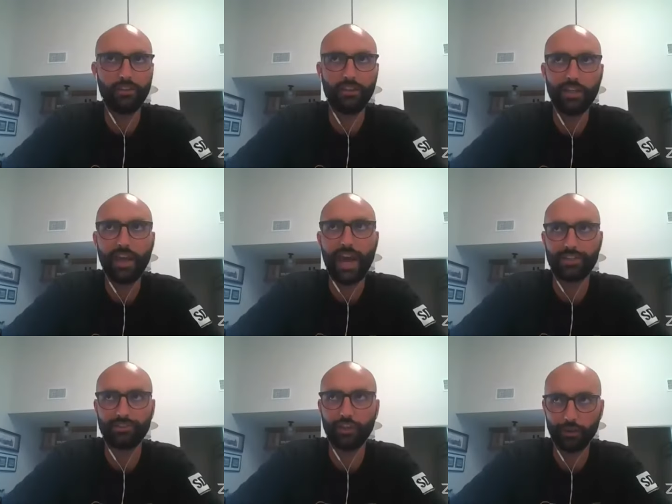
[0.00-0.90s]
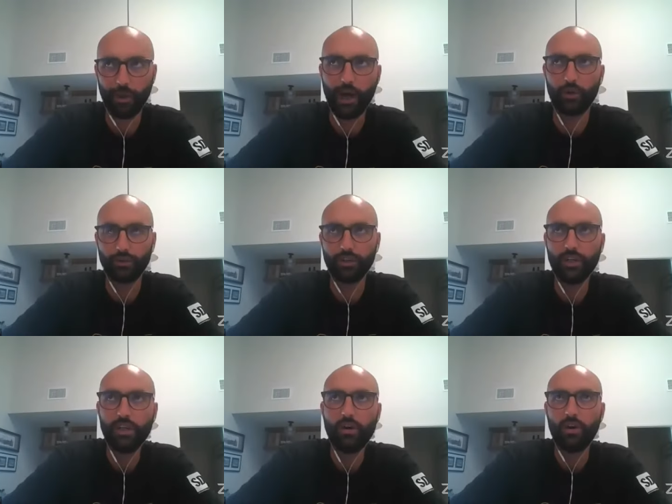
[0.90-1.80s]
the asking about
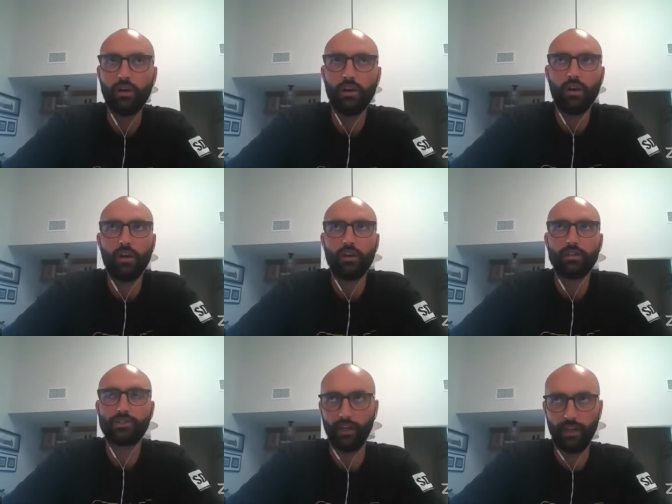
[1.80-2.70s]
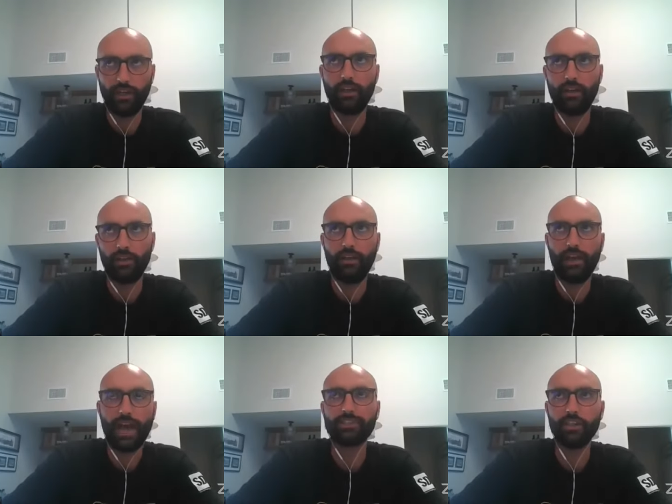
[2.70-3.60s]
so uh,
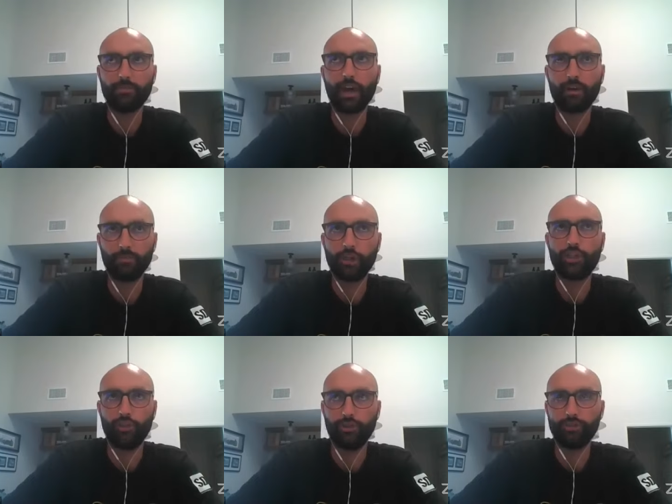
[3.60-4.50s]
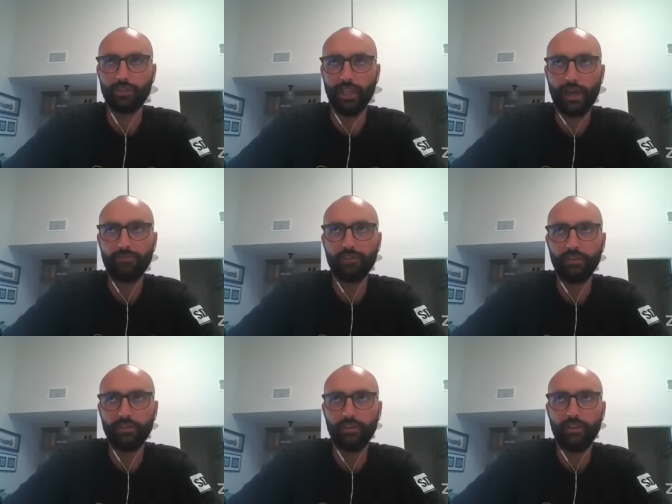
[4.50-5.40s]
asking about a merchant who's
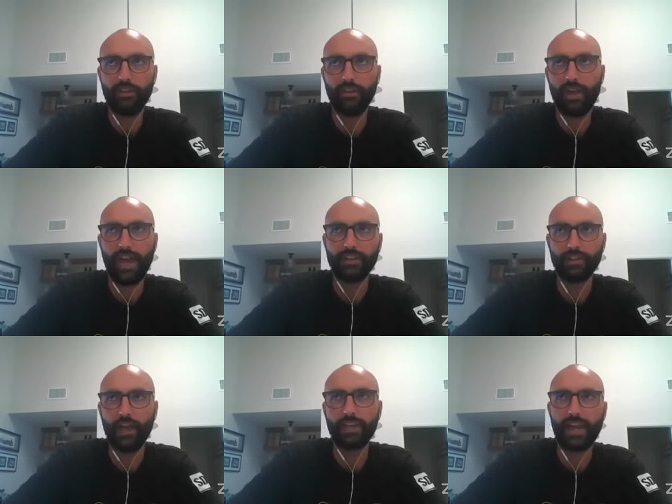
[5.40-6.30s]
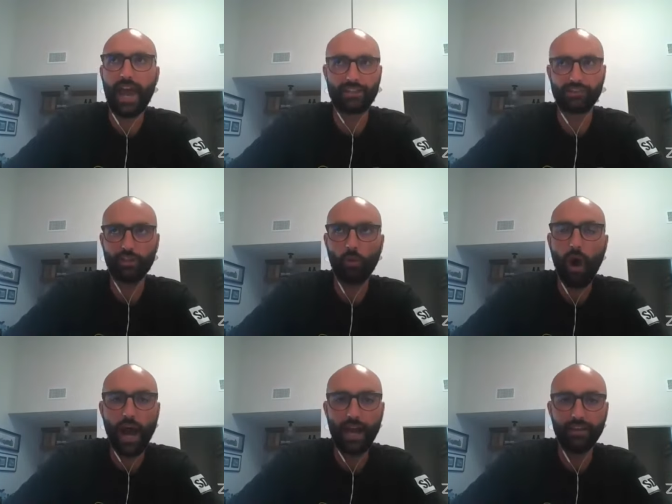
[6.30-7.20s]
left and like asking
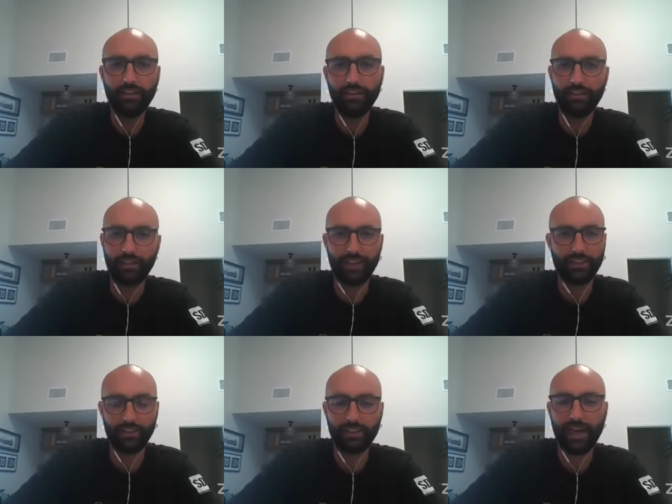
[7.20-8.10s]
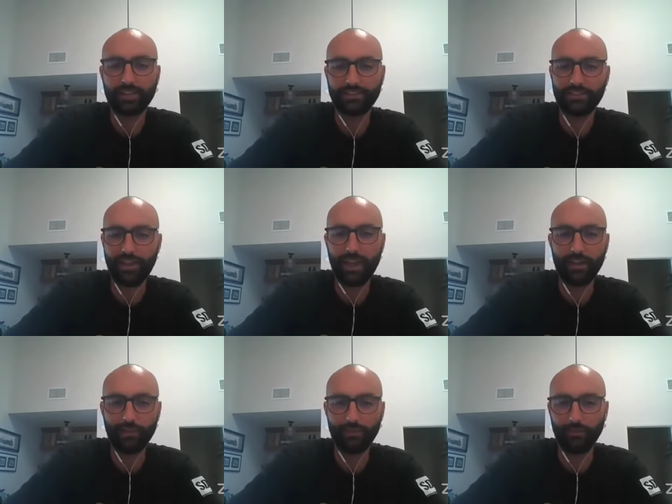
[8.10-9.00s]
why. I think that's
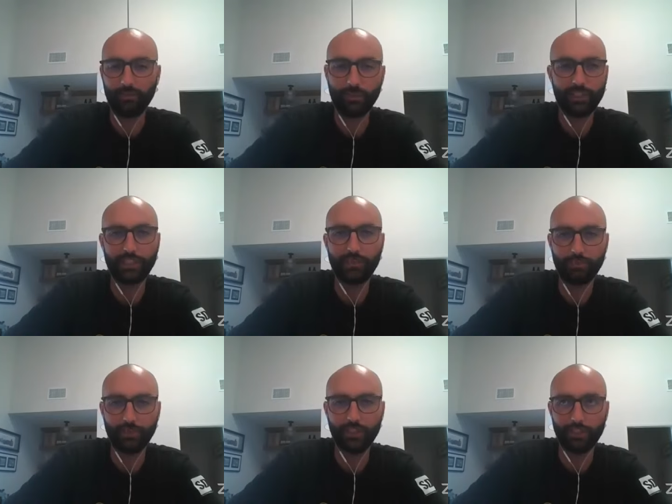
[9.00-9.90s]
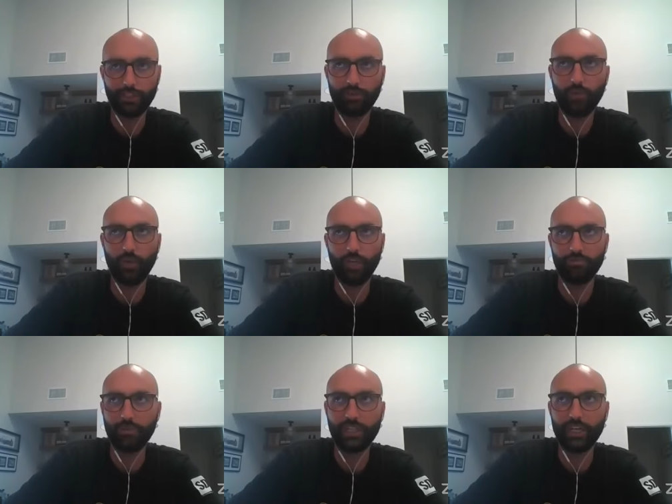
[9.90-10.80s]
a really really good point
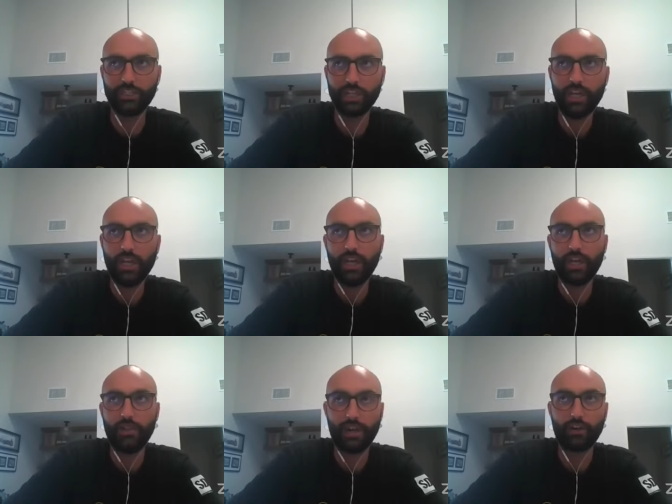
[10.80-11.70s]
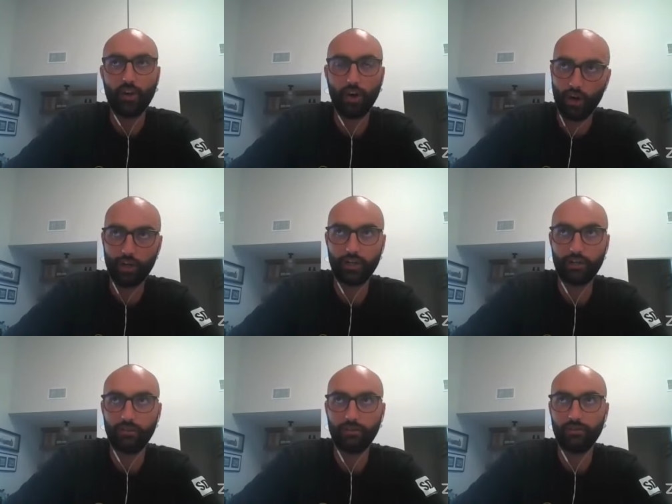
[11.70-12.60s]
because there are